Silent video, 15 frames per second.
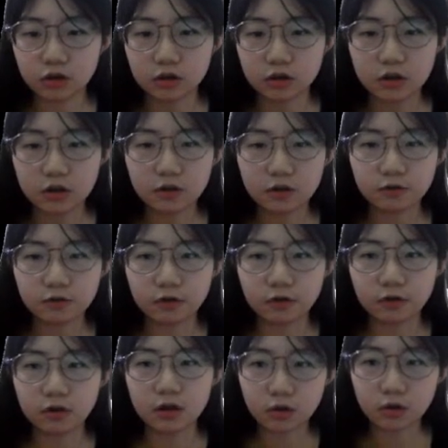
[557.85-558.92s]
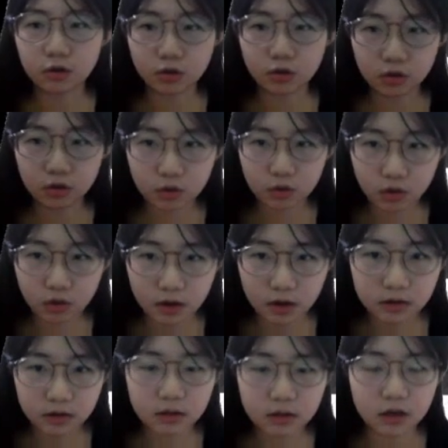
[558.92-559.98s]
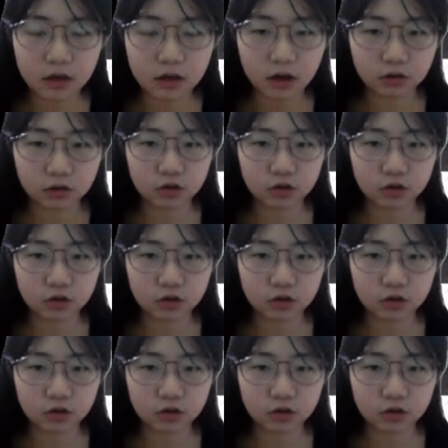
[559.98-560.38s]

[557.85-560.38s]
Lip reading: for the quantity control.